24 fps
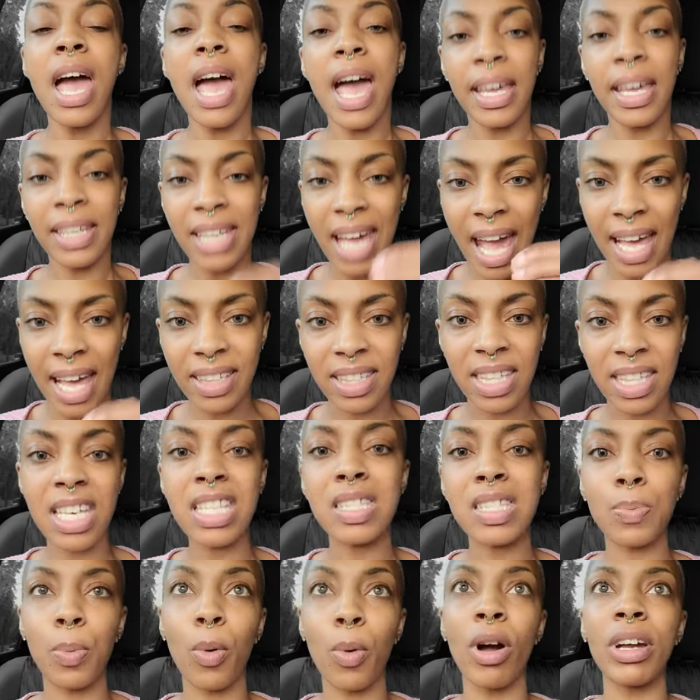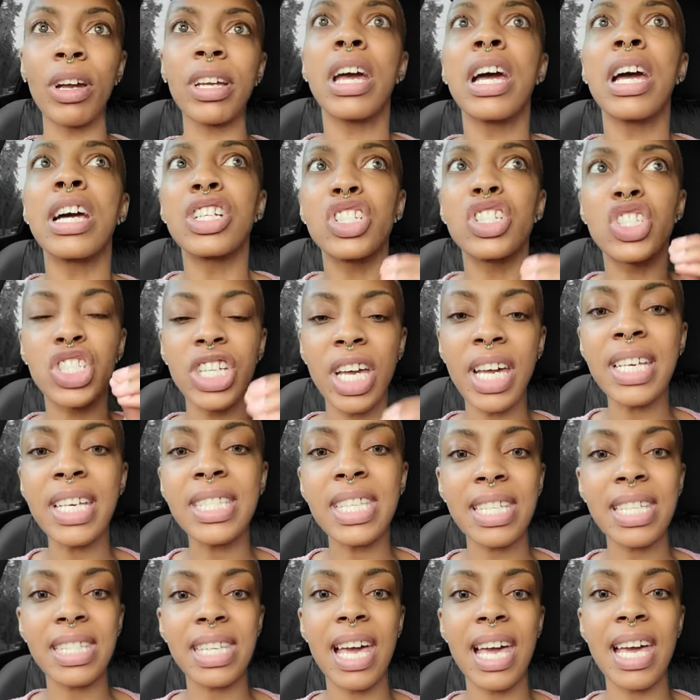And at this point,
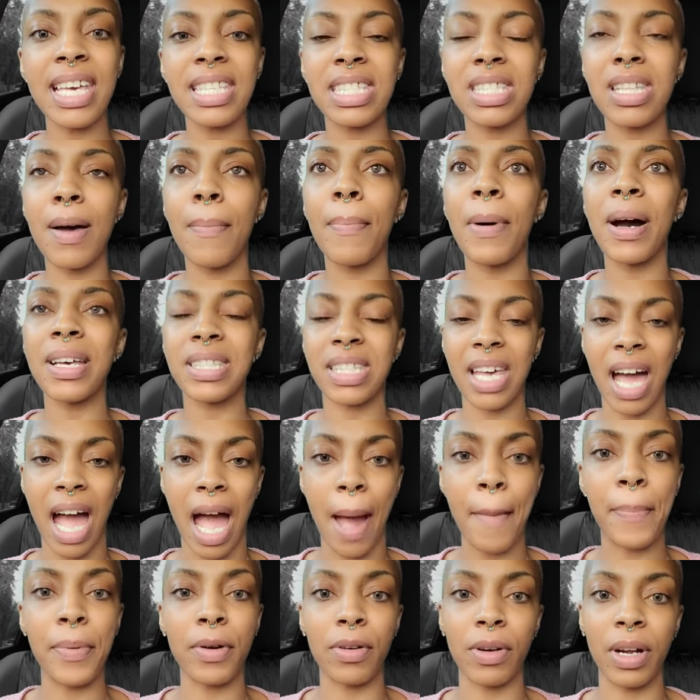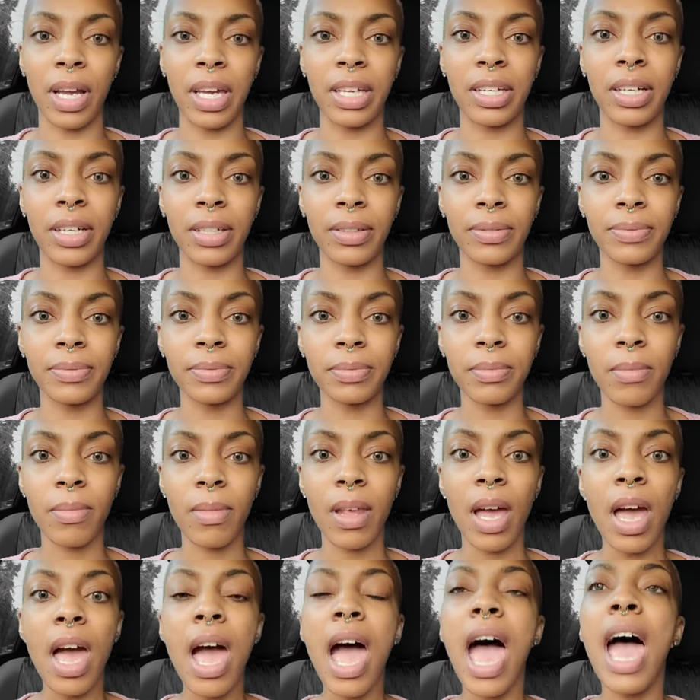Jesus is the bus operator.
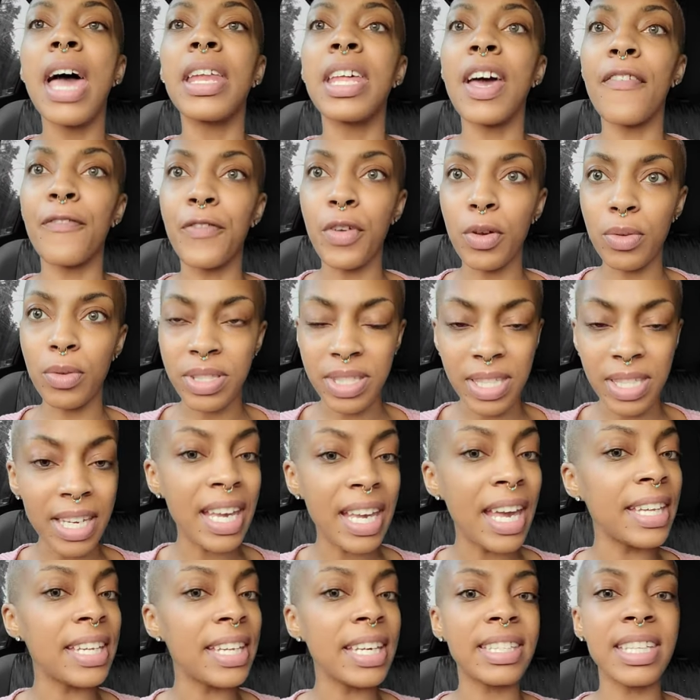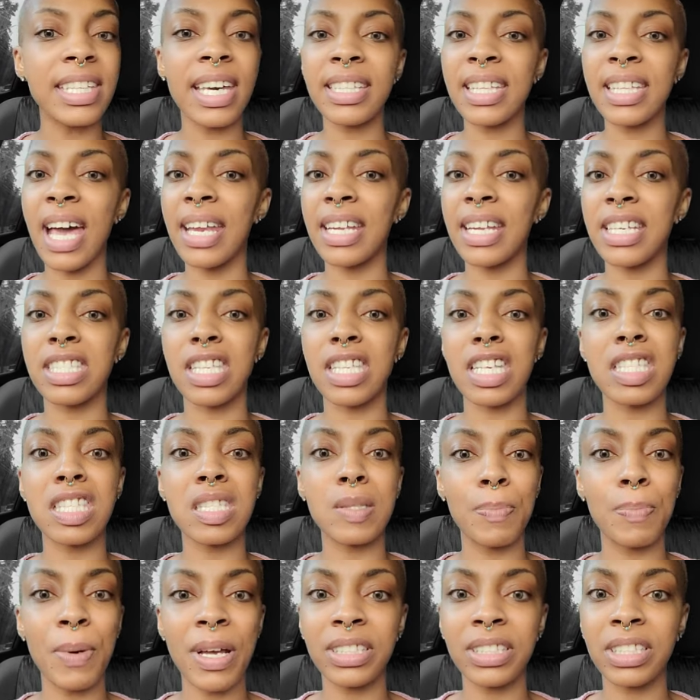And if you see anything that is
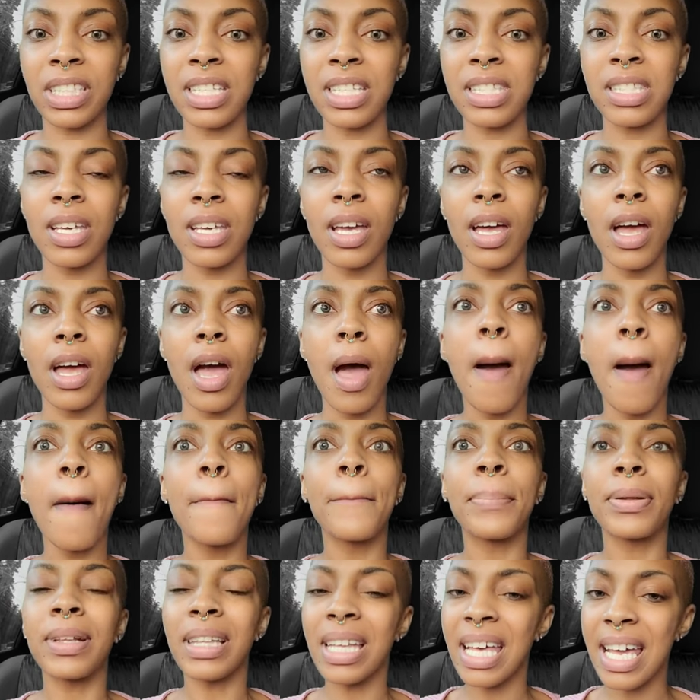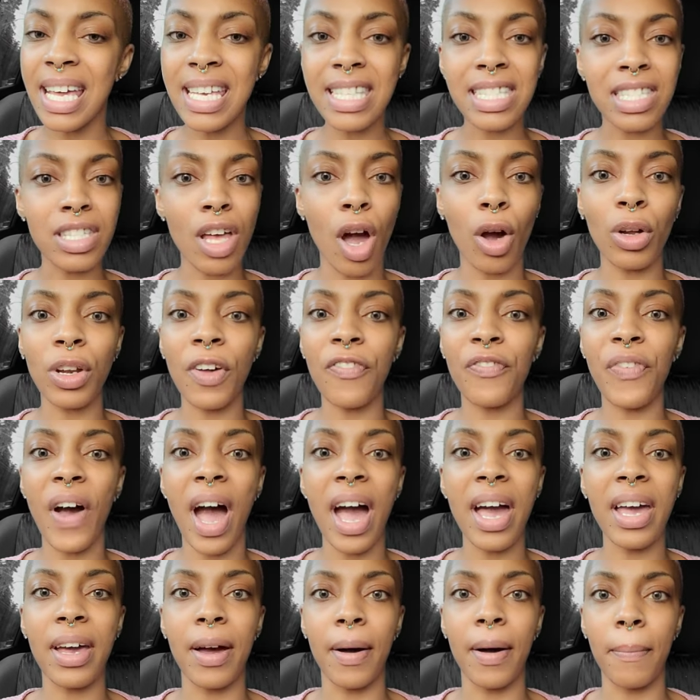suspicious, please
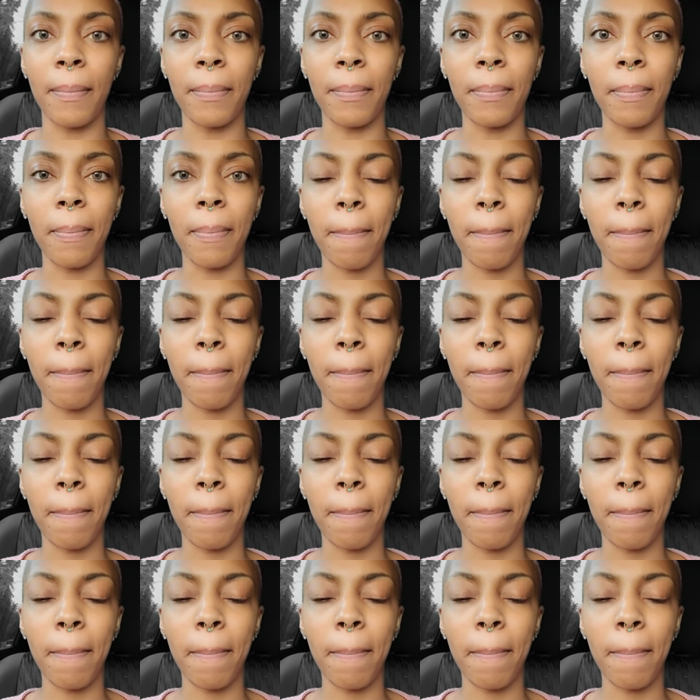notify him.